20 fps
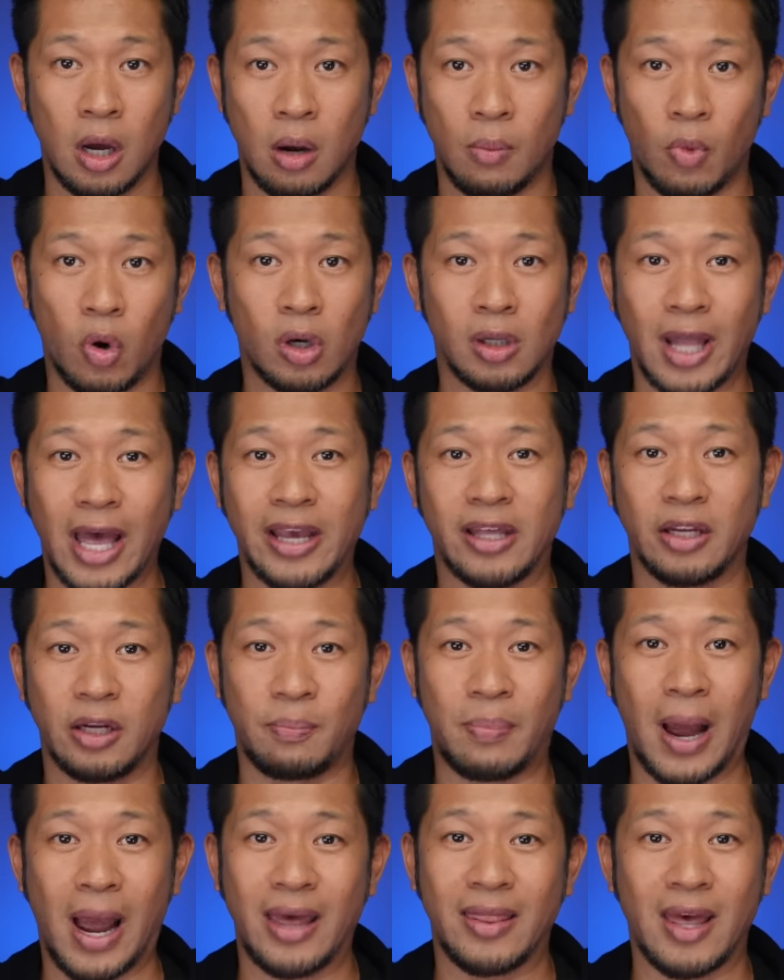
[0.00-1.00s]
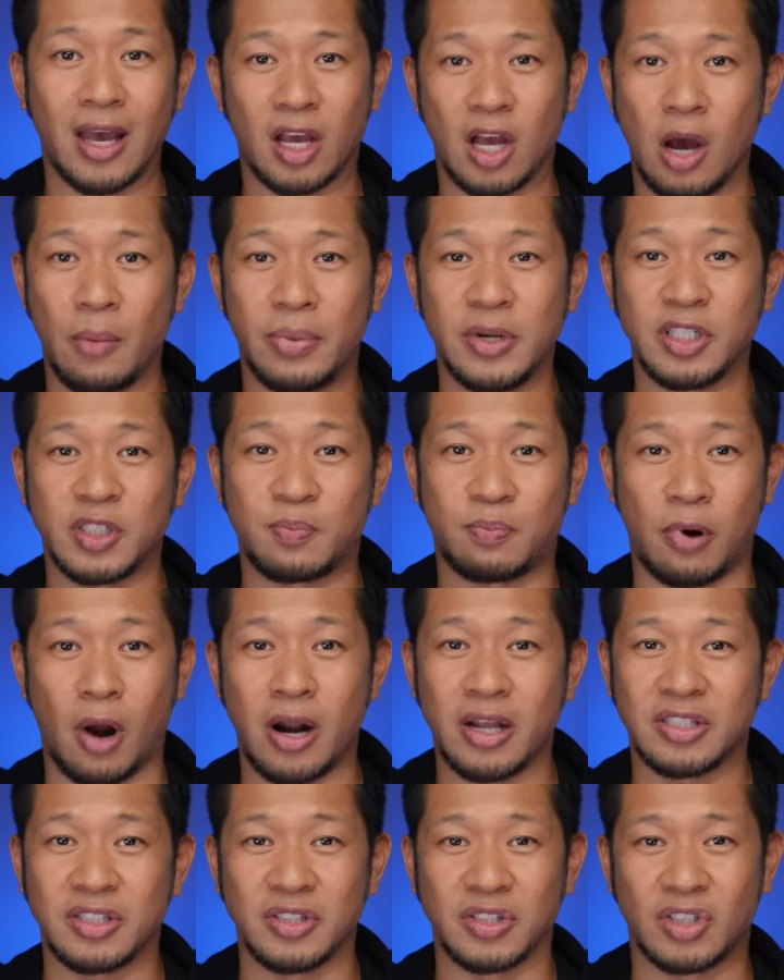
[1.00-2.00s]
more likely to buy that company's
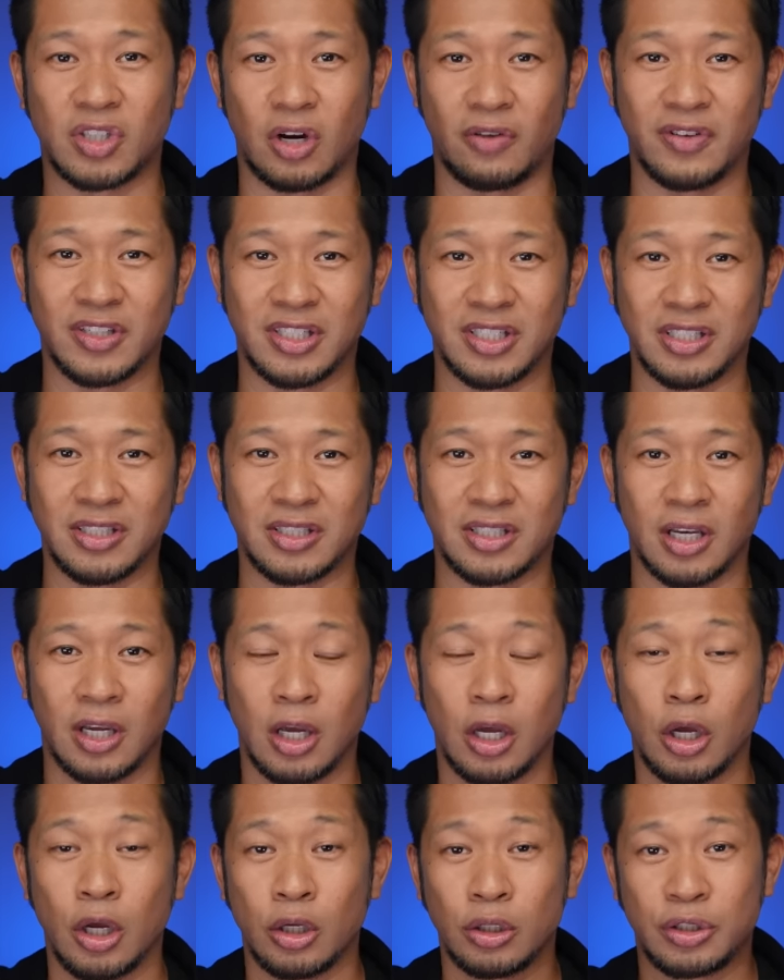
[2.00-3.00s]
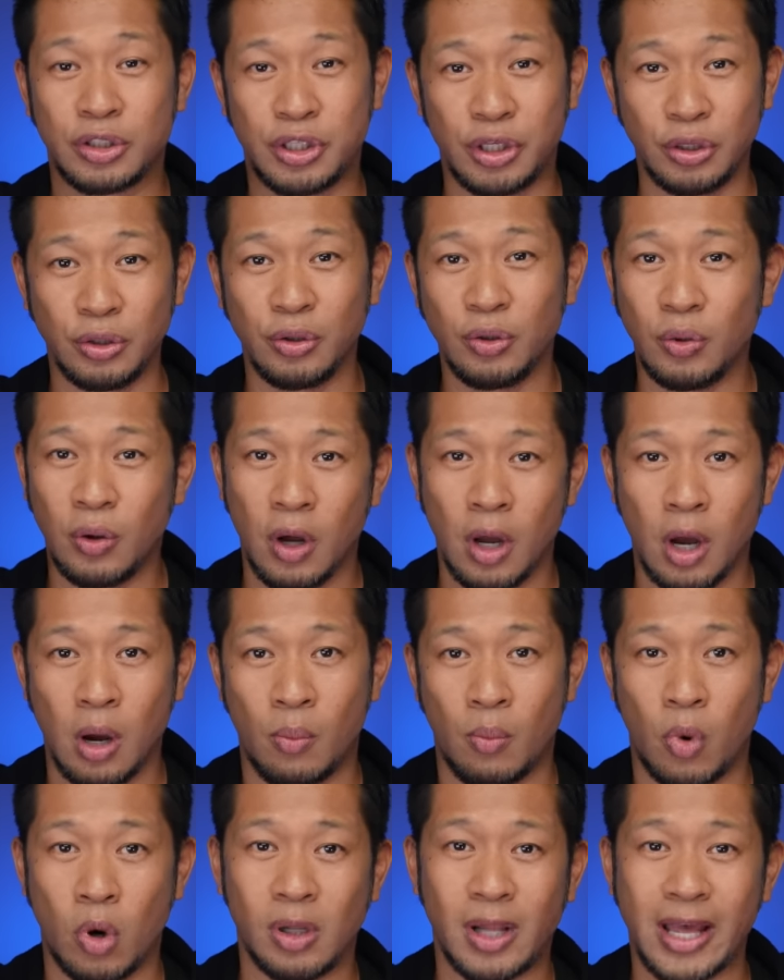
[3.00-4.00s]
products and services, 2,
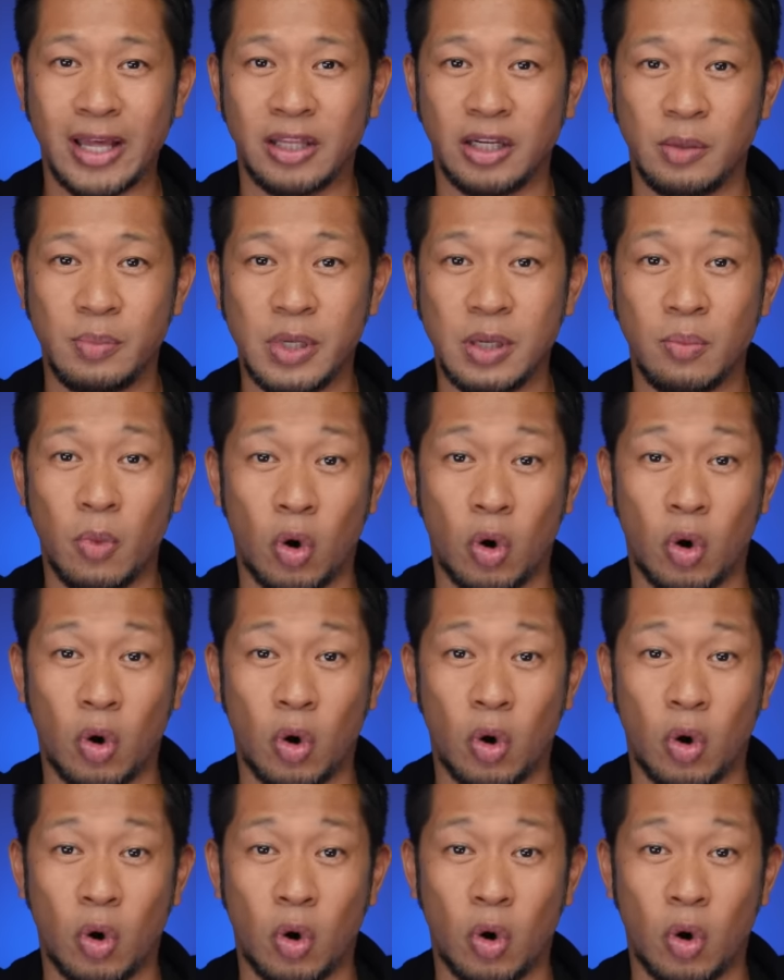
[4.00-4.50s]
more likely to be